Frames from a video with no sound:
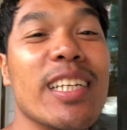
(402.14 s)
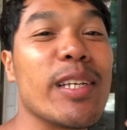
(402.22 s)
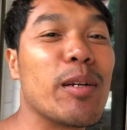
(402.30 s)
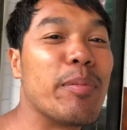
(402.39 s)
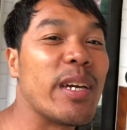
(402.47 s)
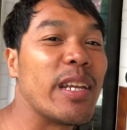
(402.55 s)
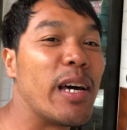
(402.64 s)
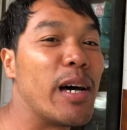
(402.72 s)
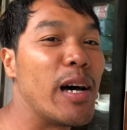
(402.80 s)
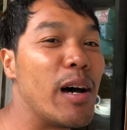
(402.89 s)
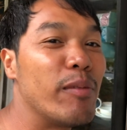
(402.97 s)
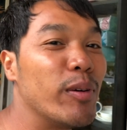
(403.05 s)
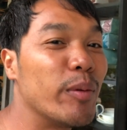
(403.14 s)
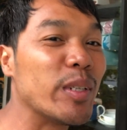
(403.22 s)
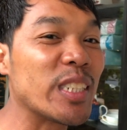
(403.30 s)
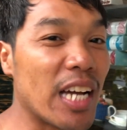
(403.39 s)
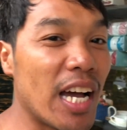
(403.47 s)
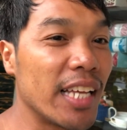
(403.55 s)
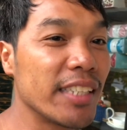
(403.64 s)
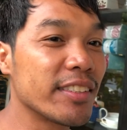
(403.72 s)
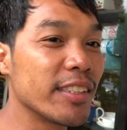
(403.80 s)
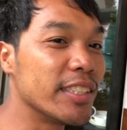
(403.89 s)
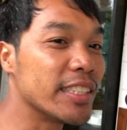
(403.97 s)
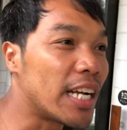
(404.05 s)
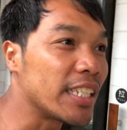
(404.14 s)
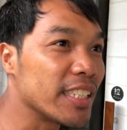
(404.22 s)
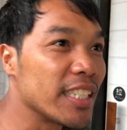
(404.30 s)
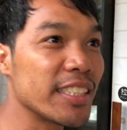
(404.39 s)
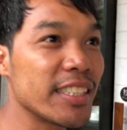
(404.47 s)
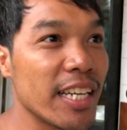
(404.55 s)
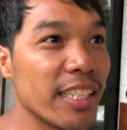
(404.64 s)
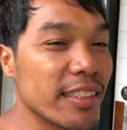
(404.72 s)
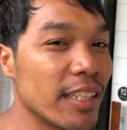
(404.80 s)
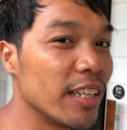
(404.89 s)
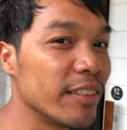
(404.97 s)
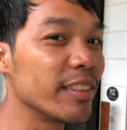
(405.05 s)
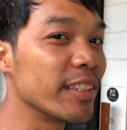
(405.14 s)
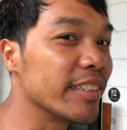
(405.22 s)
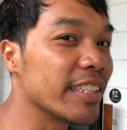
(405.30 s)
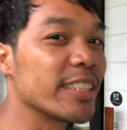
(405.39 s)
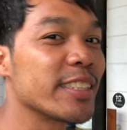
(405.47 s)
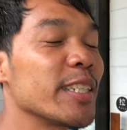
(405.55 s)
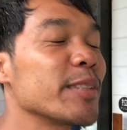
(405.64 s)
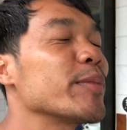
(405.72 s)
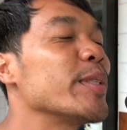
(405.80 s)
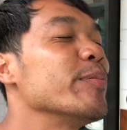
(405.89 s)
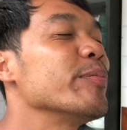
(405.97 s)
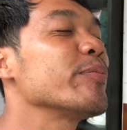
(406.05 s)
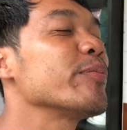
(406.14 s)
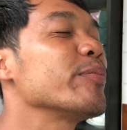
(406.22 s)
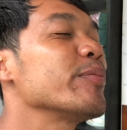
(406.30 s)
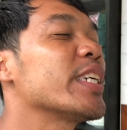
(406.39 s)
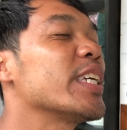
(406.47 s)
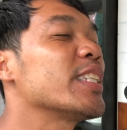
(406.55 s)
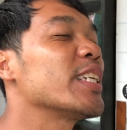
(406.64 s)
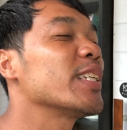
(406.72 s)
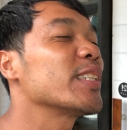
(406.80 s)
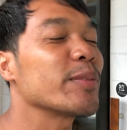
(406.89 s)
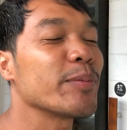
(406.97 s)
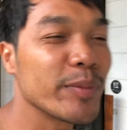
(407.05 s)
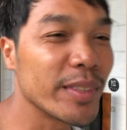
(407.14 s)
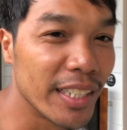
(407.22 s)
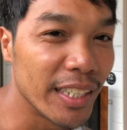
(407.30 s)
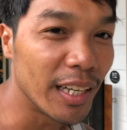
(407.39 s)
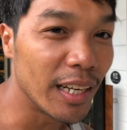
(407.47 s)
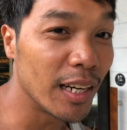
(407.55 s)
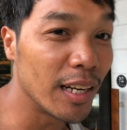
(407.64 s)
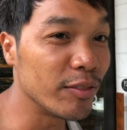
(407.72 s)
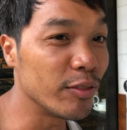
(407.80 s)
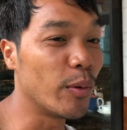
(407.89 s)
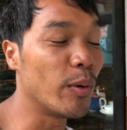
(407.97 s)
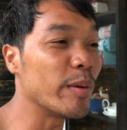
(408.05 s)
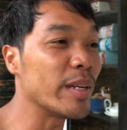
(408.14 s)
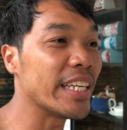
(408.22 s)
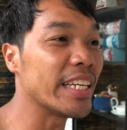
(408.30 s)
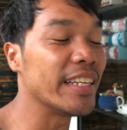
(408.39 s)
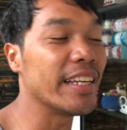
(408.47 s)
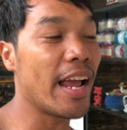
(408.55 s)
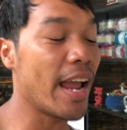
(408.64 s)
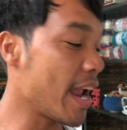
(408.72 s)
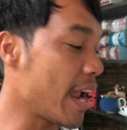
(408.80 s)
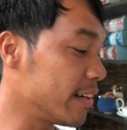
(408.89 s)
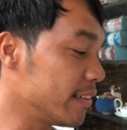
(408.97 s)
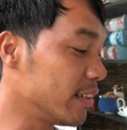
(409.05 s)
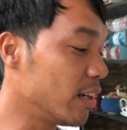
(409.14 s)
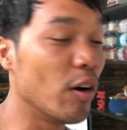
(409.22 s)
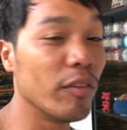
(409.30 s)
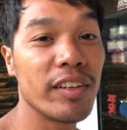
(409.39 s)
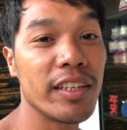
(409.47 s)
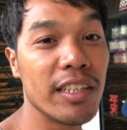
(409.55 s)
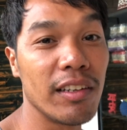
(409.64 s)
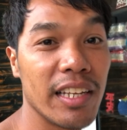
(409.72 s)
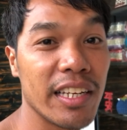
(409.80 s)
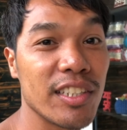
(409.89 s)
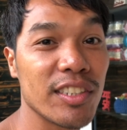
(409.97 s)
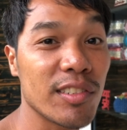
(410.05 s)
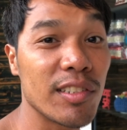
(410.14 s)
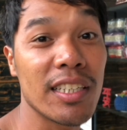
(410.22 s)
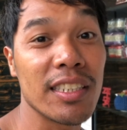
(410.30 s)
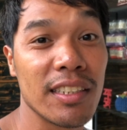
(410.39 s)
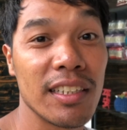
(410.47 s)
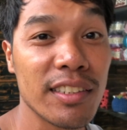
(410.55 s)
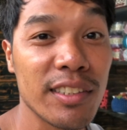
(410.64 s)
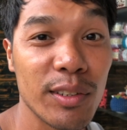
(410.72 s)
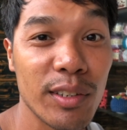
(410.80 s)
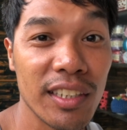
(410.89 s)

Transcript: a little bit of what we shot so you guys can get a taste of, literally get a taste of what we did, and hopefully you'll lick your screen because it looks so